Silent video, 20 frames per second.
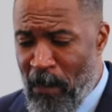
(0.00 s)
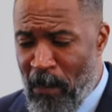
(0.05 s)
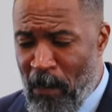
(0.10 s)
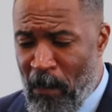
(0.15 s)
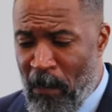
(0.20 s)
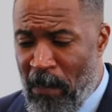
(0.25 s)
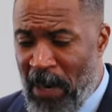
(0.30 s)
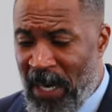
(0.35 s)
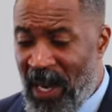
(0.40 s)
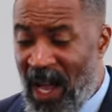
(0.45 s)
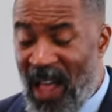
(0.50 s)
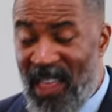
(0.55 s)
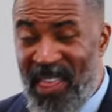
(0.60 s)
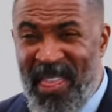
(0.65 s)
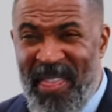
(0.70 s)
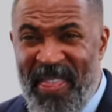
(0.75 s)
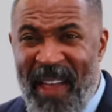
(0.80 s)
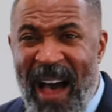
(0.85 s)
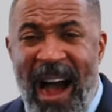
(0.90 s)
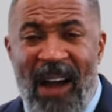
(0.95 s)
But
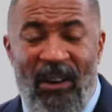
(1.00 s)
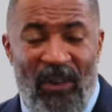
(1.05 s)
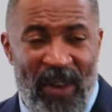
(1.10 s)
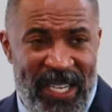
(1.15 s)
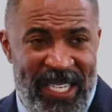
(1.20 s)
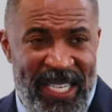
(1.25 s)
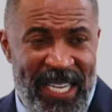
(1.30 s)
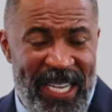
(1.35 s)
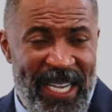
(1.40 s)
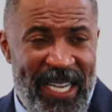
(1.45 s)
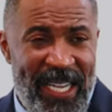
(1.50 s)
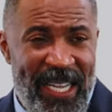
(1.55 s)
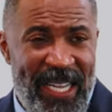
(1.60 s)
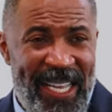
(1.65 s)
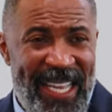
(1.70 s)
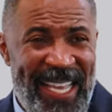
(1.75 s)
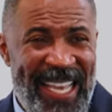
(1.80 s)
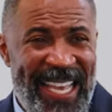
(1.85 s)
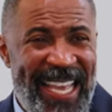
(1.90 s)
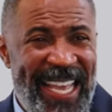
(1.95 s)
authority
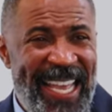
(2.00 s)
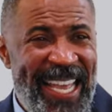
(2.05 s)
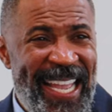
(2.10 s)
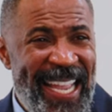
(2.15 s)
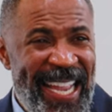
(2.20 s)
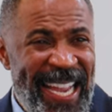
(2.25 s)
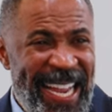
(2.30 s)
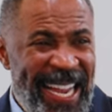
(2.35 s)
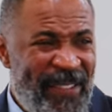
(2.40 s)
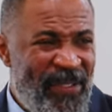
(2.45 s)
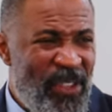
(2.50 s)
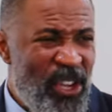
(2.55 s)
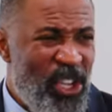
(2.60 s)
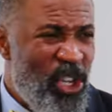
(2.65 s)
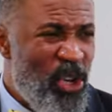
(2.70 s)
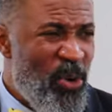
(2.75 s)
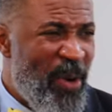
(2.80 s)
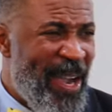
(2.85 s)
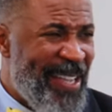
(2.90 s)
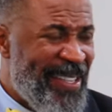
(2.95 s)
in the
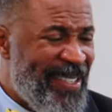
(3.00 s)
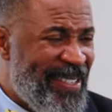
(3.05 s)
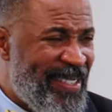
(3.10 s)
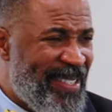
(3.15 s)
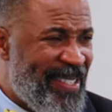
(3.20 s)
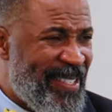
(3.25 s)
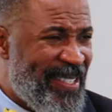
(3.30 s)
U.S.